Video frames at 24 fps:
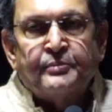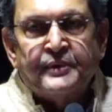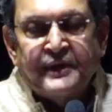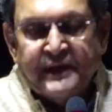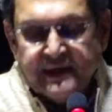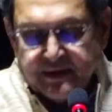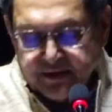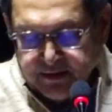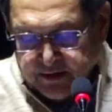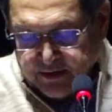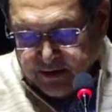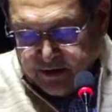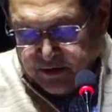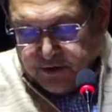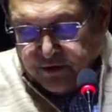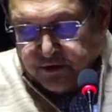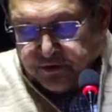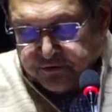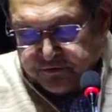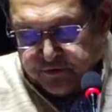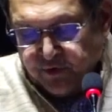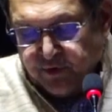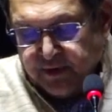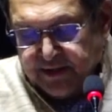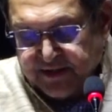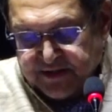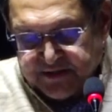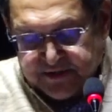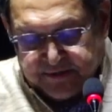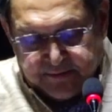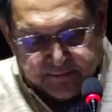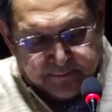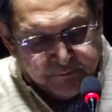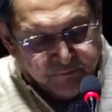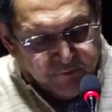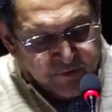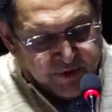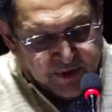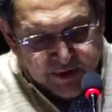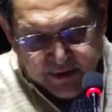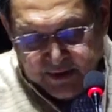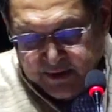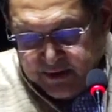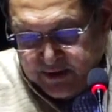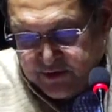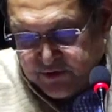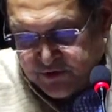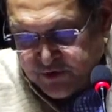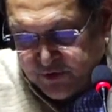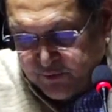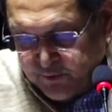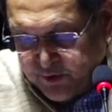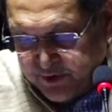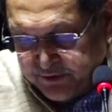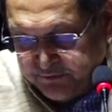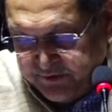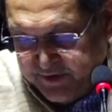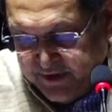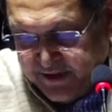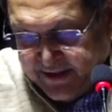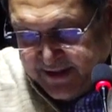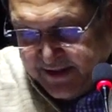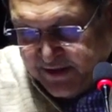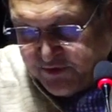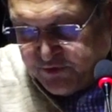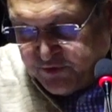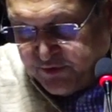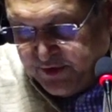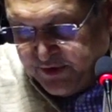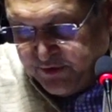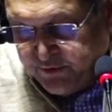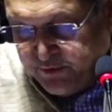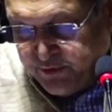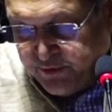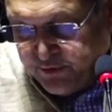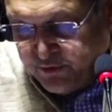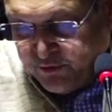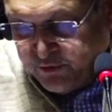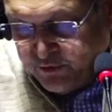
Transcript: be a full list. So what we are actually going